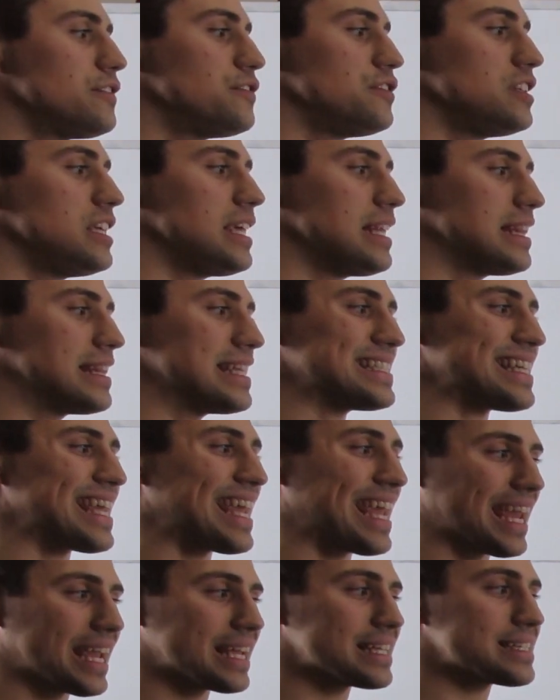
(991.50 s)
of need this
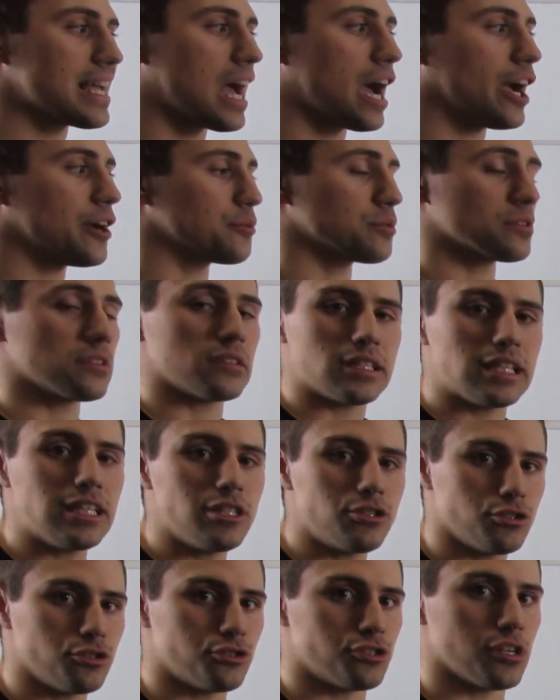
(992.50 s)

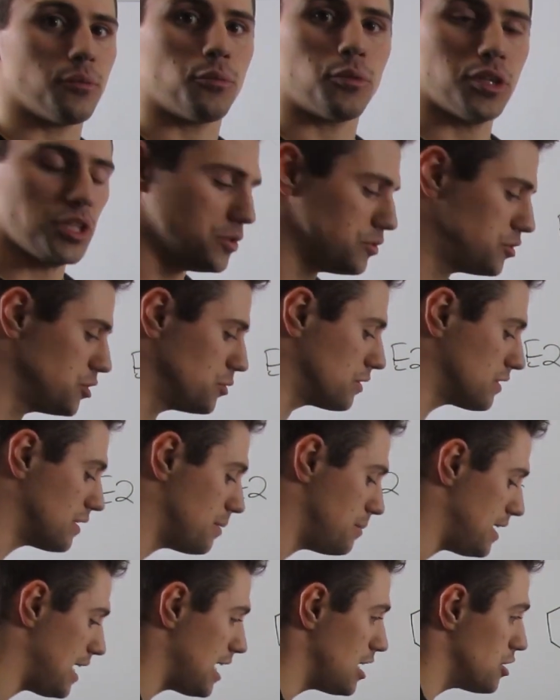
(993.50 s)
anti-relationship when you do
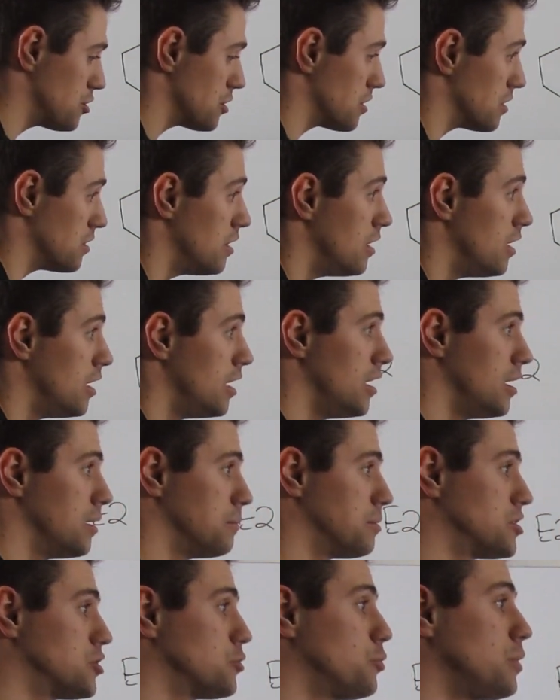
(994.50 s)
elimination
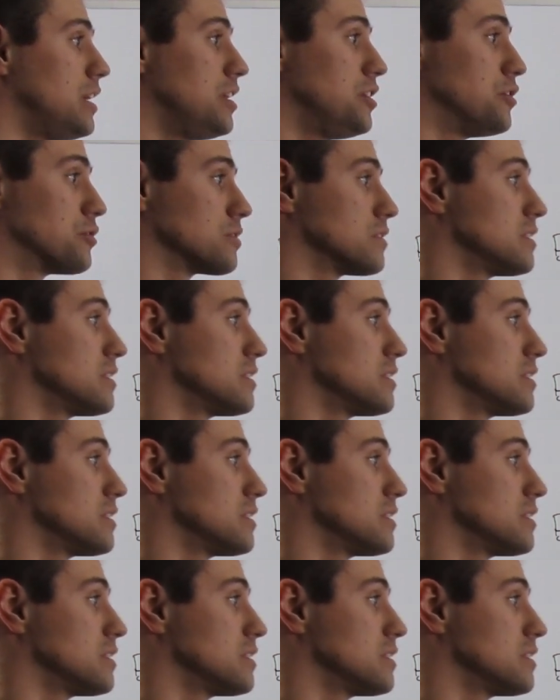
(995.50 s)
between your